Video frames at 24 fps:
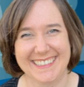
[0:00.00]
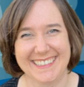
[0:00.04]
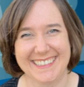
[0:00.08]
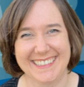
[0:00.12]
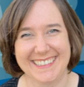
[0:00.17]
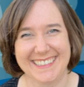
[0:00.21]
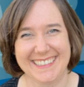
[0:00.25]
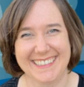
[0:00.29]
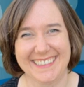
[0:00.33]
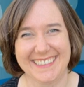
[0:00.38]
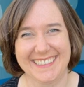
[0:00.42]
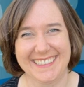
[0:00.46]

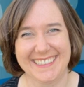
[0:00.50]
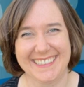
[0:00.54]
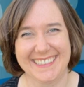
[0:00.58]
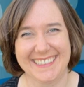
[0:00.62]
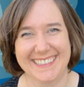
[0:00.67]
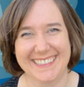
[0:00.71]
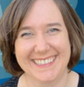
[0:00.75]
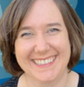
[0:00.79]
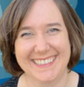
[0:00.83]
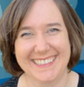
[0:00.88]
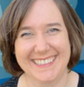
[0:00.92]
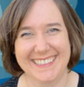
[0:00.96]

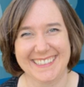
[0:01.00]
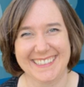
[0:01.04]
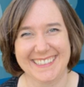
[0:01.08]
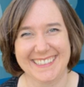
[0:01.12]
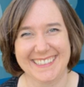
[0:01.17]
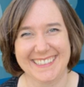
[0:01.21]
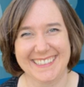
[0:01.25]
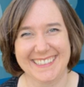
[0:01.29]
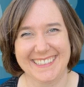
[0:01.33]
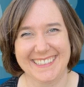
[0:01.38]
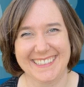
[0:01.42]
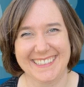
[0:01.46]

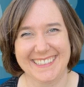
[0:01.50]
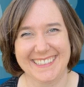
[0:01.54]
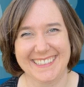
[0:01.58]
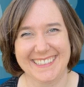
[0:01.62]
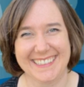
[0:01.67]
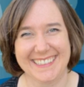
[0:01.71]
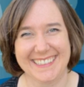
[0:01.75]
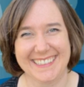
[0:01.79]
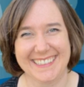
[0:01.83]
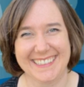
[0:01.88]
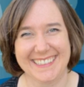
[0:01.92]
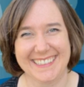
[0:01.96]

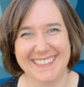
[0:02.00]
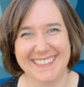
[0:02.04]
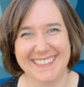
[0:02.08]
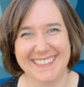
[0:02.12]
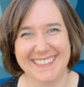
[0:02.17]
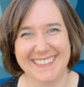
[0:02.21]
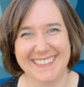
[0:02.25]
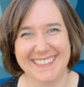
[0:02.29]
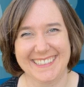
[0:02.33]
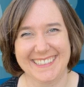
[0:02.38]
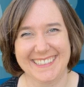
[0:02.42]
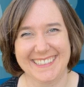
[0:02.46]

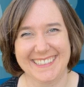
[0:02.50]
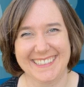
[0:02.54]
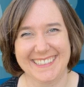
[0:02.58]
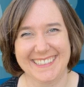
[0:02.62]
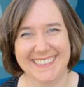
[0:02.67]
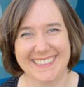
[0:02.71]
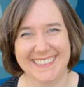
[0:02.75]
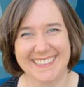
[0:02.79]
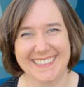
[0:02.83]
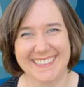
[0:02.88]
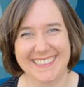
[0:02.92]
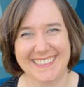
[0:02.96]

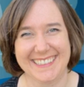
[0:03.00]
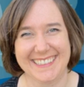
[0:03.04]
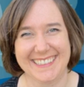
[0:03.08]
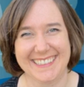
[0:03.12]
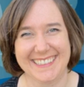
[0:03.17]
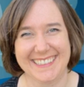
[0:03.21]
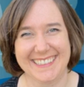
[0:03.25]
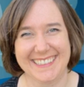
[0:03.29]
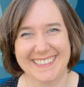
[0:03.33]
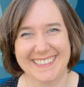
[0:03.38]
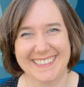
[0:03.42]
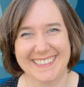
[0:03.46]

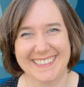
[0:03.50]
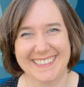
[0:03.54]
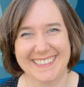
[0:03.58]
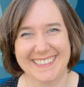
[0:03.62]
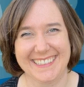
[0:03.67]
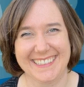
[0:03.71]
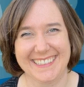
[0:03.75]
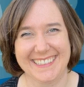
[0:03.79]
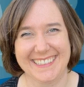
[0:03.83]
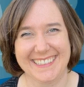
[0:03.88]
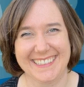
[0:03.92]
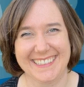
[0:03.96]

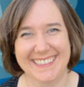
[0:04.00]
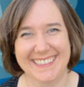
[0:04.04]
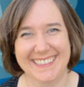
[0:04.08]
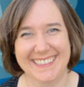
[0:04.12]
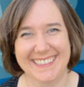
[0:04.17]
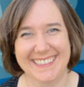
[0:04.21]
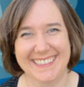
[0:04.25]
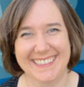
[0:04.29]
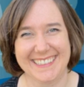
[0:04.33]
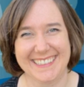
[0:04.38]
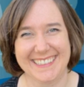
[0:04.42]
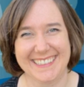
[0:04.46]

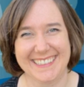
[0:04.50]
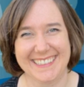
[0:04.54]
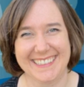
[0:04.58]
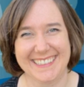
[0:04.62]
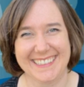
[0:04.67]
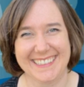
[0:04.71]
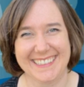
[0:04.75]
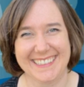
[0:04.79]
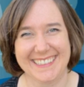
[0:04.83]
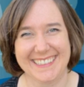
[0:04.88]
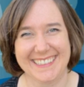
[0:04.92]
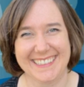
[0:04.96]

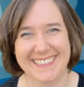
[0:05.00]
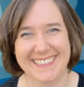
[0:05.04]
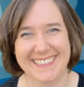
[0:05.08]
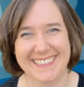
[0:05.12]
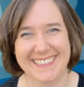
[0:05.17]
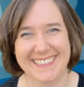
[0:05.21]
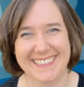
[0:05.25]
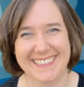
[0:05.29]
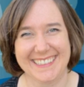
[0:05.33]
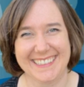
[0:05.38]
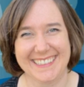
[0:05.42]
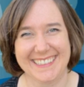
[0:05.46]

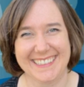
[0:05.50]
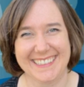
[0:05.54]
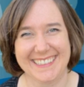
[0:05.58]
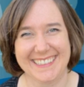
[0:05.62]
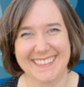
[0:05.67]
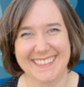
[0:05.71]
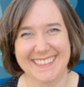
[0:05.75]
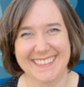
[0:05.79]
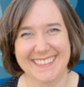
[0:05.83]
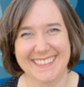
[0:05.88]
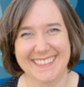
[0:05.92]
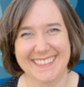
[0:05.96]

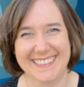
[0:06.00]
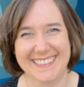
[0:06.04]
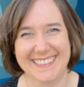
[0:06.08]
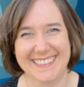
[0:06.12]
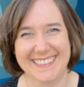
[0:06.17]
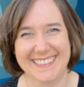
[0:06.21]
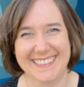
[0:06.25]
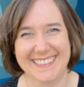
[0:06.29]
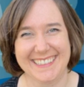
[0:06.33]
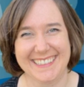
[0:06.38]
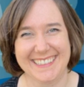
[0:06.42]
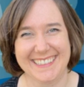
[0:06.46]

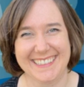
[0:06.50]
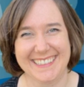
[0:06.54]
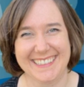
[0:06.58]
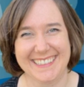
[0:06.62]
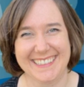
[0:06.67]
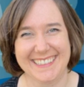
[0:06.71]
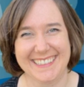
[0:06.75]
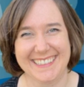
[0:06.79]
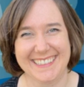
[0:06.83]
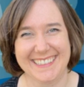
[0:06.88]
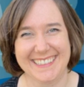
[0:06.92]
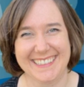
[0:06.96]

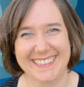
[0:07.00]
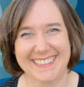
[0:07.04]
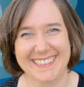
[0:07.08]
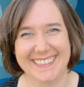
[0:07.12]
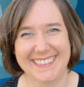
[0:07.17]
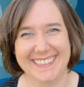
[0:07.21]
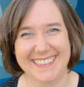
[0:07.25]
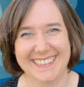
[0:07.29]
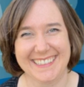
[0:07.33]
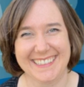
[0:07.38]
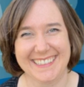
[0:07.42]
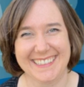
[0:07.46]

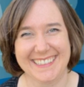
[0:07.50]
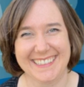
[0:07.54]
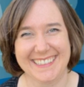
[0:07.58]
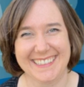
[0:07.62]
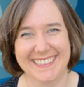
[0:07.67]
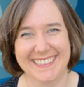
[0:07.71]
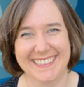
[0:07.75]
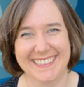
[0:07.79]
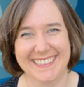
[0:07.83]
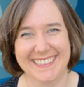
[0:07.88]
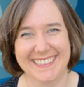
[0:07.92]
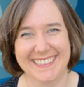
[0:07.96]
(no lip movement)